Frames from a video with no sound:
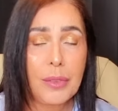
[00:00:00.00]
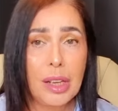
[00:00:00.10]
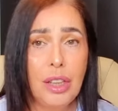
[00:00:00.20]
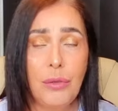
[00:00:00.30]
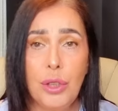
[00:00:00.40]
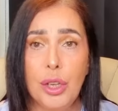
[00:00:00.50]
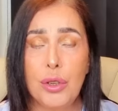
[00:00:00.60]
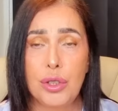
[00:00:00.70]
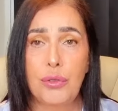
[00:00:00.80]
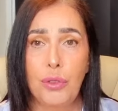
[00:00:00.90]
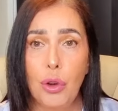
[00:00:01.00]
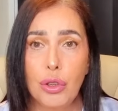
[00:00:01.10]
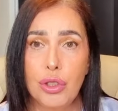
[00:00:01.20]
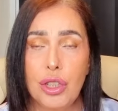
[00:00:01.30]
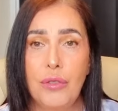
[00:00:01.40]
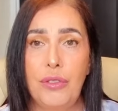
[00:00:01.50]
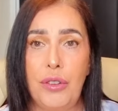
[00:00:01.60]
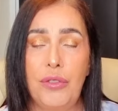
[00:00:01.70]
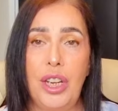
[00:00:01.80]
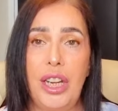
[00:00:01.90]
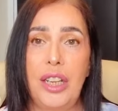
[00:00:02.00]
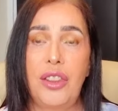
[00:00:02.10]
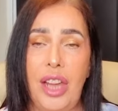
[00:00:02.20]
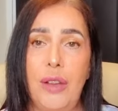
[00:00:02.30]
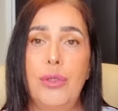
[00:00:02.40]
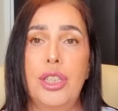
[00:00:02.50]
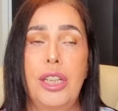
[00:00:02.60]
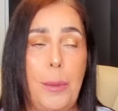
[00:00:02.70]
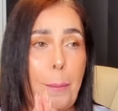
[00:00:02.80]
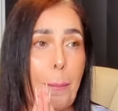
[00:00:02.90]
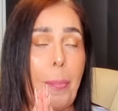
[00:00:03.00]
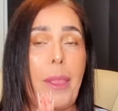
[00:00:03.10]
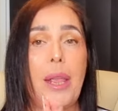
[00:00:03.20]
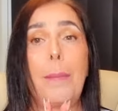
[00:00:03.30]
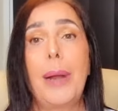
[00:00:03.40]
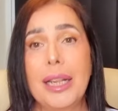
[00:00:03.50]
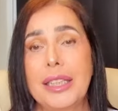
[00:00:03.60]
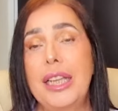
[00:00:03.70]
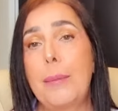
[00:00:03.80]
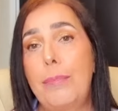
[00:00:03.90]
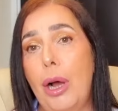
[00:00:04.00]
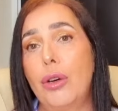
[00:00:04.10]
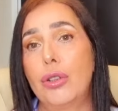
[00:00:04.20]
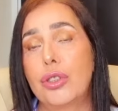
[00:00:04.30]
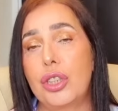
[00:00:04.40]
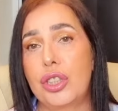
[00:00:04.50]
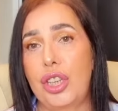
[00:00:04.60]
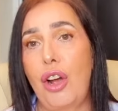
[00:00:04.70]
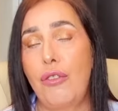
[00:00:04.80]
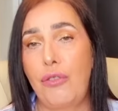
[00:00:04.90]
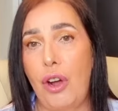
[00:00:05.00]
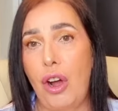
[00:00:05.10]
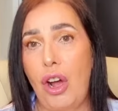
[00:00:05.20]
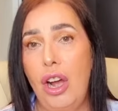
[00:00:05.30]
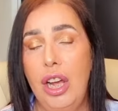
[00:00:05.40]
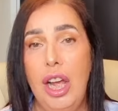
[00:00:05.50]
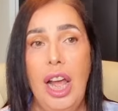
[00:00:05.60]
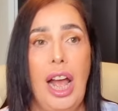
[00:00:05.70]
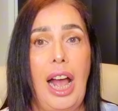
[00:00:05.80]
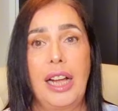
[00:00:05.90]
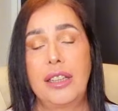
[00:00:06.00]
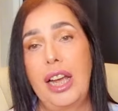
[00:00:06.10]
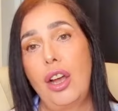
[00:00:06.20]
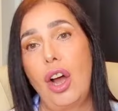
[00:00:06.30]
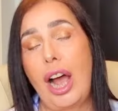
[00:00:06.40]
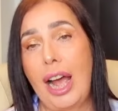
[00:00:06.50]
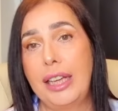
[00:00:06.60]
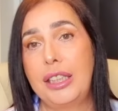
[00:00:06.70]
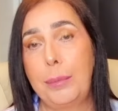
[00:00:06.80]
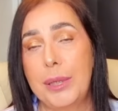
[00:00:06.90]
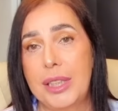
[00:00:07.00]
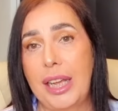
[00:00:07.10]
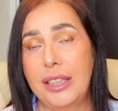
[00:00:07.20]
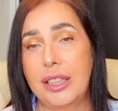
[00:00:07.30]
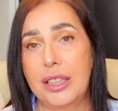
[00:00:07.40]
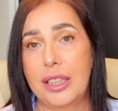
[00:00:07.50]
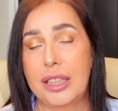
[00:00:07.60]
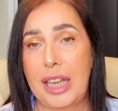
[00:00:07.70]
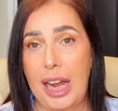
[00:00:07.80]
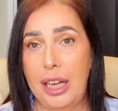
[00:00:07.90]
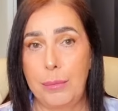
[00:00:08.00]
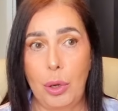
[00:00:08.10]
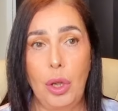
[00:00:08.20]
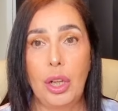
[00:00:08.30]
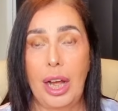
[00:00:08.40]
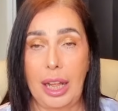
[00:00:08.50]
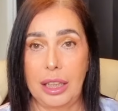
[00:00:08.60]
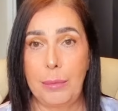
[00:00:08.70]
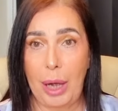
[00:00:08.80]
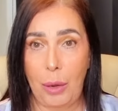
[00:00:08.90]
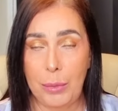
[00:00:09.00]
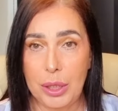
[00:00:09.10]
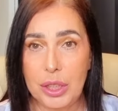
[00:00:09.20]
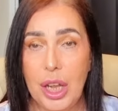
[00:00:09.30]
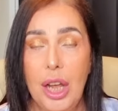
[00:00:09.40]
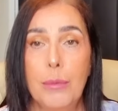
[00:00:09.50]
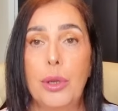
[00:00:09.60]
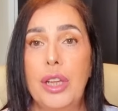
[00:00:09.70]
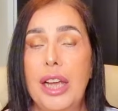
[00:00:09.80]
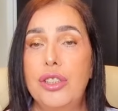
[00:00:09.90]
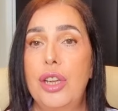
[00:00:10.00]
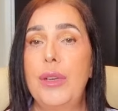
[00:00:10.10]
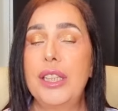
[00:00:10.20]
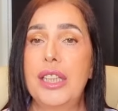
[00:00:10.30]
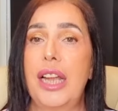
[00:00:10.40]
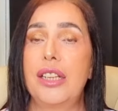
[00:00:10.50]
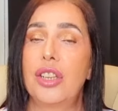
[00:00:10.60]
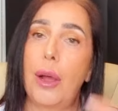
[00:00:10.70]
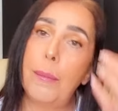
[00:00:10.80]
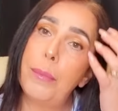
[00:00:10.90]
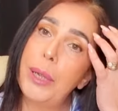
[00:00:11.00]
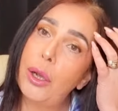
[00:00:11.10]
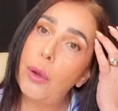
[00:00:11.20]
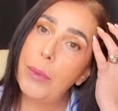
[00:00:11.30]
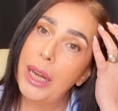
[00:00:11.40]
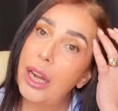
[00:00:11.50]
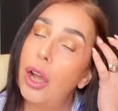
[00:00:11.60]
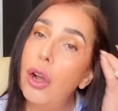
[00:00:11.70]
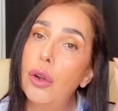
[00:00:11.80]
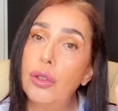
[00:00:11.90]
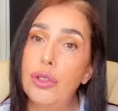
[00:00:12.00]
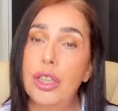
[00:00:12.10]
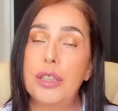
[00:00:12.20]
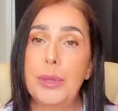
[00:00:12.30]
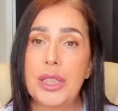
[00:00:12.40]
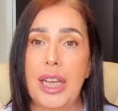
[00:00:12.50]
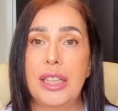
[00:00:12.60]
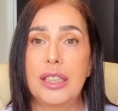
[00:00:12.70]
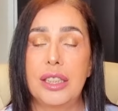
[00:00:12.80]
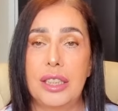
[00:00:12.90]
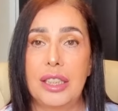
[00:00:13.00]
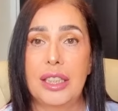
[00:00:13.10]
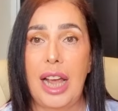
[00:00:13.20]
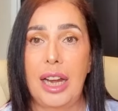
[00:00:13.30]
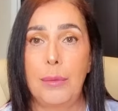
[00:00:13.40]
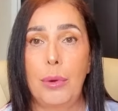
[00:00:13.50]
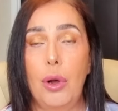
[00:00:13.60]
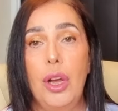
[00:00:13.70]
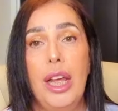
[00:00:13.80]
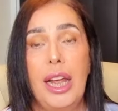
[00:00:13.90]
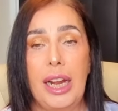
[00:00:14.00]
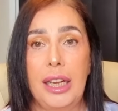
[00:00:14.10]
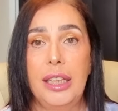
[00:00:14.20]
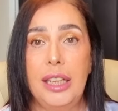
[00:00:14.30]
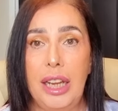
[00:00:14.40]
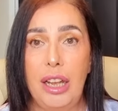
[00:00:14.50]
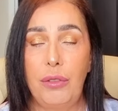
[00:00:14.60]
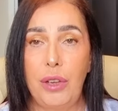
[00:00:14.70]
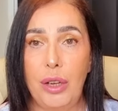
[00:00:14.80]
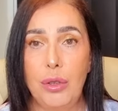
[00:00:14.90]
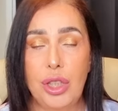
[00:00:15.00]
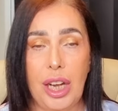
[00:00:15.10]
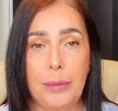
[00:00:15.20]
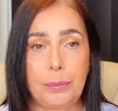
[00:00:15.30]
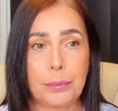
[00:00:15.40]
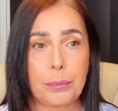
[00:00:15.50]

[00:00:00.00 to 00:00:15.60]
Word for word: They've used 415,000 plastic bottles so far and they are 80% sustainable at the moment but they do intend on becoming 100% sustainable in the near future